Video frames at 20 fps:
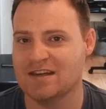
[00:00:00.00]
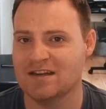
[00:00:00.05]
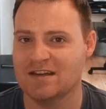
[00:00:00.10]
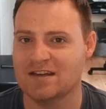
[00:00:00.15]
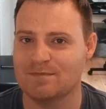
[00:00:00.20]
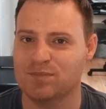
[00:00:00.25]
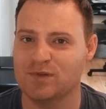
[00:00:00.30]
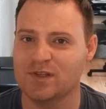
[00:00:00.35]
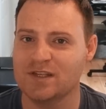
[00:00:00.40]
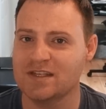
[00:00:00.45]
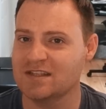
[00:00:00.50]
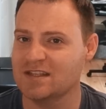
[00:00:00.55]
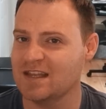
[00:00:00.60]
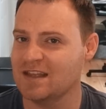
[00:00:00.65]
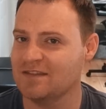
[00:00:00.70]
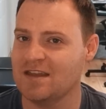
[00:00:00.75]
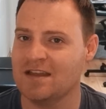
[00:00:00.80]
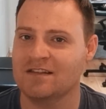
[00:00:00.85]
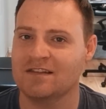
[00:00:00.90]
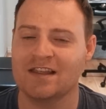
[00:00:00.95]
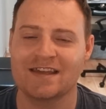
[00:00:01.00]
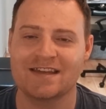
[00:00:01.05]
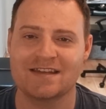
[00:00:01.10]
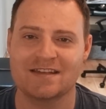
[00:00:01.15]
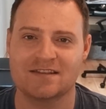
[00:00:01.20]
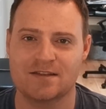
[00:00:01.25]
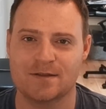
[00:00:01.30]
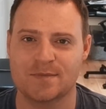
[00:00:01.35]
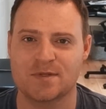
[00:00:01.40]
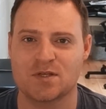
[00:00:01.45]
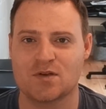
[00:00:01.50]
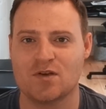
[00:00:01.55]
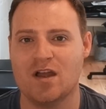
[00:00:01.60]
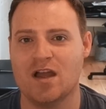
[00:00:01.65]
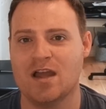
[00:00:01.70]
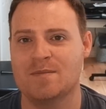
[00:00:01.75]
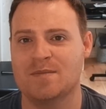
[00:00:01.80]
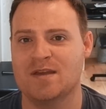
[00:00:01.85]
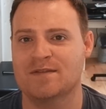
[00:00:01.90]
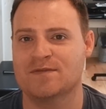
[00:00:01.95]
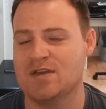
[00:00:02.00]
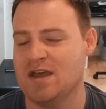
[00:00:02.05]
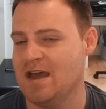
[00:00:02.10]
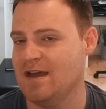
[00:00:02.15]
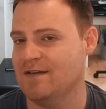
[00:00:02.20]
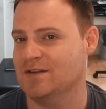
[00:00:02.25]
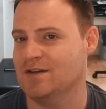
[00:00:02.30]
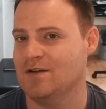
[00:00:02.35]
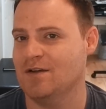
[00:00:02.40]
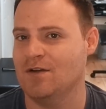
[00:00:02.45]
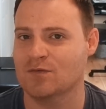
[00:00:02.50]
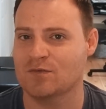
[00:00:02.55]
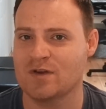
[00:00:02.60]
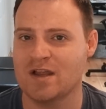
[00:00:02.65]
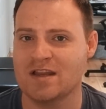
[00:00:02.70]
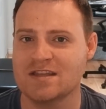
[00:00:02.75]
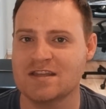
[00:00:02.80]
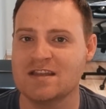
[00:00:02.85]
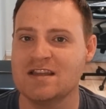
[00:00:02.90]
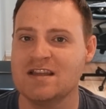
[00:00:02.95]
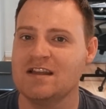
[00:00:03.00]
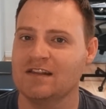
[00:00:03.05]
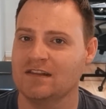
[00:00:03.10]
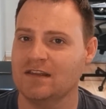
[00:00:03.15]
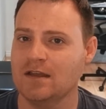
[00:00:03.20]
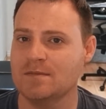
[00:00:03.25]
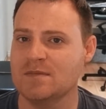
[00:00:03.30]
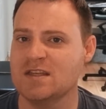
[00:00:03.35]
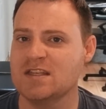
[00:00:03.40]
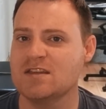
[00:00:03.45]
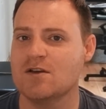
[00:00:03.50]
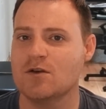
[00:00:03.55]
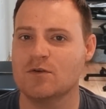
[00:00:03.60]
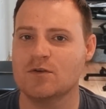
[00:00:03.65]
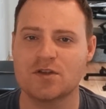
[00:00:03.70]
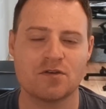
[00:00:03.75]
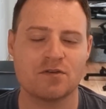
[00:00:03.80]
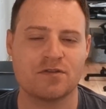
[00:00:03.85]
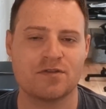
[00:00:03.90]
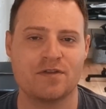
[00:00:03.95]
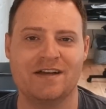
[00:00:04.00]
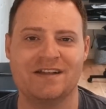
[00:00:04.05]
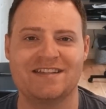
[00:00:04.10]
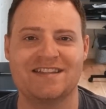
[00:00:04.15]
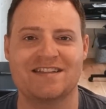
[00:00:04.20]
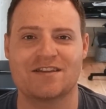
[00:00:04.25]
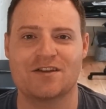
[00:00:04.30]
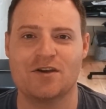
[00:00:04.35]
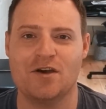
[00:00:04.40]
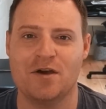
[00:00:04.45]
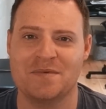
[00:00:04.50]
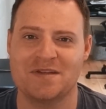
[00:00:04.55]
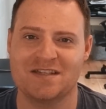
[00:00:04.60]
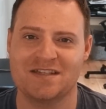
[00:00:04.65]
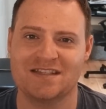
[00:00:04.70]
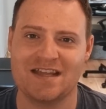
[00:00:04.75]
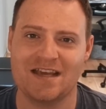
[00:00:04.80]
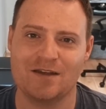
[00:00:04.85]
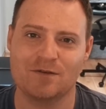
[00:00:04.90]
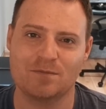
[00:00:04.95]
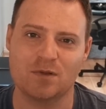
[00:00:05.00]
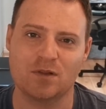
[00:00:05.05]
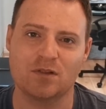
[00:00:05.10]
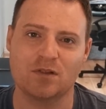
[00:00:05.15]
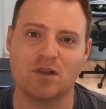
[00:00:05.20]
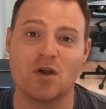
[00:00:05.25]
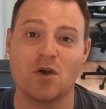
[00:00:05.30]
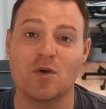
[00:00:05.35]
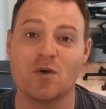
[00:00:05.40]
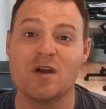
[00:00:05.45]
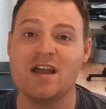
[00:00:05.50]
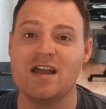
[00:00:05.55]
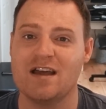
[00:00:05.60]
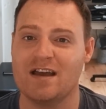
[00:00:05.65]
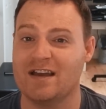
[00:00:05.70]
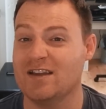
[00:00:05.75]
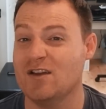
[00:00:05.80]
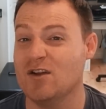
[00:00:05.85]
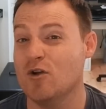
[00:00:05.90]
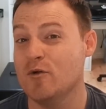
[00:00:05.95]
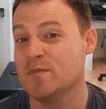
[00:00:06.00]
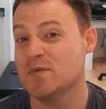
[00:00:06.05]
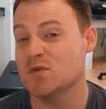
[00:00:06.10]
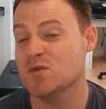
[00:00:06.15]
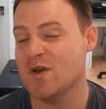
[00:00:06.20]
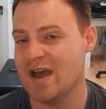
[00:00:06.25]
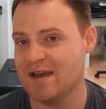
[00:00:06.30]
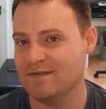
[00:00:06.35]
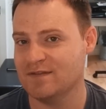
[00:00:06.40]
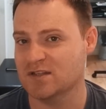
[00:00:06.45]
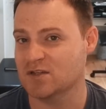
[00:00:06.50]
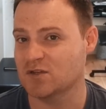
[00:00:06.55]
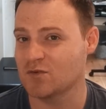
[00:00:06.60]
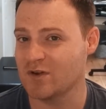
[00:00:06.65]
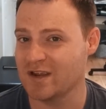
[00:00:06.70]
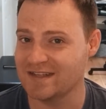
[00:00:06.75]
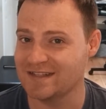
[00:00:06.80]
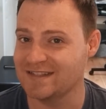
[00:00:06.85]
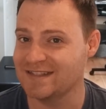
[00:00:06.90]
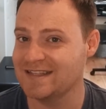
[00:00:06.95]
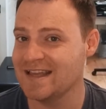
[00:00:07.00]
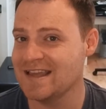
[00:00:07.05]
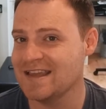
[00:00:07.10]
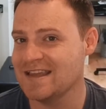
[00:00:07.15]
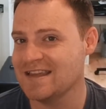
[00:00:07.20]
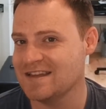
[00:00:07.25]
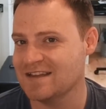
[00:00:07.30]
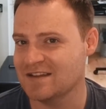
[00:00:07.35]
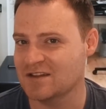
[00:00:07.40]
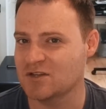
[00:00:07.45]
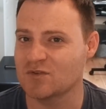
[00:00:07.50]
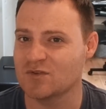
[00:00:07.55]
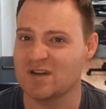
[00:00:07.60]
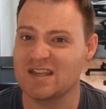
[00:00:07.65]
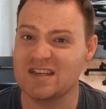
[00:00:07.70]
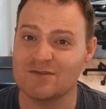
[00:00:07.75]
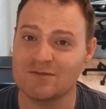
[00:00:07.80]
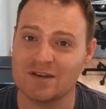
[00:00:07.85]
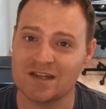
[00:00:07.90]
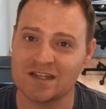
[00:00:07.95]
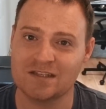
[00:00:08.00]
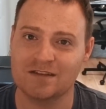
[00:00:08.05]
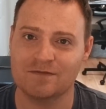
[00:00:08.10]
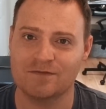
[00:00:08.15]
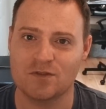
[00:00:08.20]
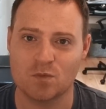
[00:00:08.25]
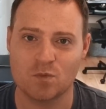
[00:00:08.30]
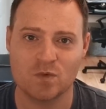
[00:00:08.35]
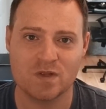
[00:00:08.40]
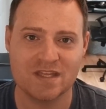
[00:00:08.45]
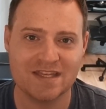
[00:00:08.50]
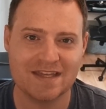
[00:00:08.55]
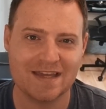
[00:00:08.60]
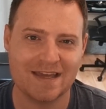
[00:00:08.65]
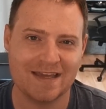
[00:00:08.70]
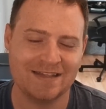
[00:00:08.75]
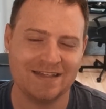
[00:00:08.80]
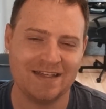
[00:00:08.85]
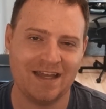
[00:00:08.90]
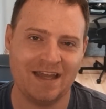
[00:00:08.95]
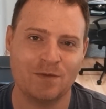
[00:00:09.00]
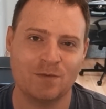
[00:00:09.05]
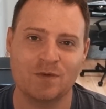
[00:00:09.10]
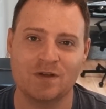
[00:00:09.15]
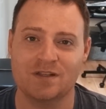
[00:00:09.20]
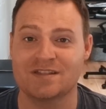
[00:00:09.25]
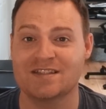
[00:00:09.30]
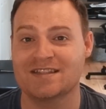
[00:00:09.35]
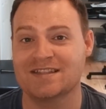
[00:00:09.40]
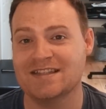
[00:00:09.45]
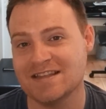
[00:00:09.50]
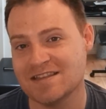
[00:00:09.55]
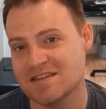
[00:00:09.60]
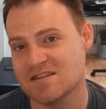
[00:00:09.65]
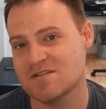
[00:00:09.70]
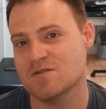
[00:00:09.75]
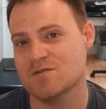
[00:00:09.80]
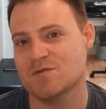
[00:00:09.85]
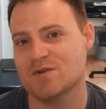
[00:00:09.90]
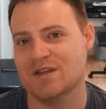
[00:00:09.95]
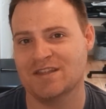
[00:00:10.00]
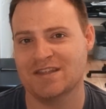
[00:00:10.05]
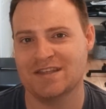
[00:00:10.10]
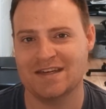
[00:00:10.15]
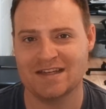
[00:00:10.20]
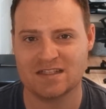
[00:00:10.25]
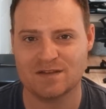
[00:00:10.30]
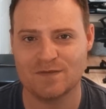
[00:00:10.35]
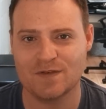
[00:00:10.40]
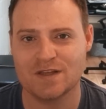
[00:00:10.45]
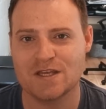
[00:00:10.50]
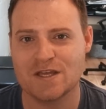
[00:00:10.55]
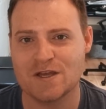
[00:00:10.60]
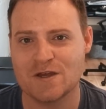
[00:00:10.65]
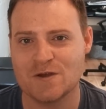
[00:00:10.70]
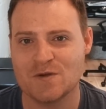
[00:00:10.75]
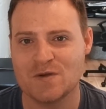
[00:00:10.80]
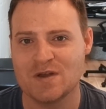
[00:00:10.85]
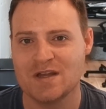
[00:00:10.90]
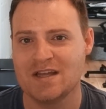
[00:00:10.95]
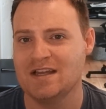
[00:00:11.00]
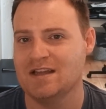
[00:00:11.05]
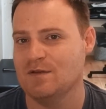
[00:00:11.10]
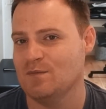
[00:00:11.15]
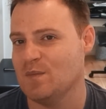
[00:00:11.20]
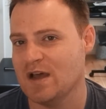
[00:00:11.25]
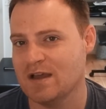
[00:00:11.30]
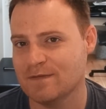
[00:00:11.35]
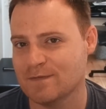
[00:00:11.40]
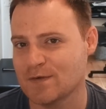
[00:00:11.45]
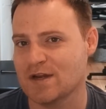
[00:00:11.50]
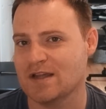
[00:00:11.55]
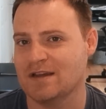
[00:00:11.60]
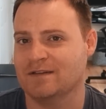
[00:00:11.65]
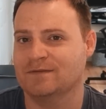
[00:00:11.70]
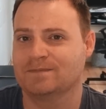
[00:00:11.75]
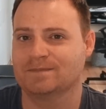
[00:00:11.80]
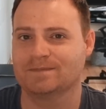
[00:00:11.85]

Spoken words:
it. Please hit that like and subscribe if you haven't already. Let me know your thoughts in the comments down below. I hope you have a great day, a great rest of the week, and I will see you in the next video. Bye for now.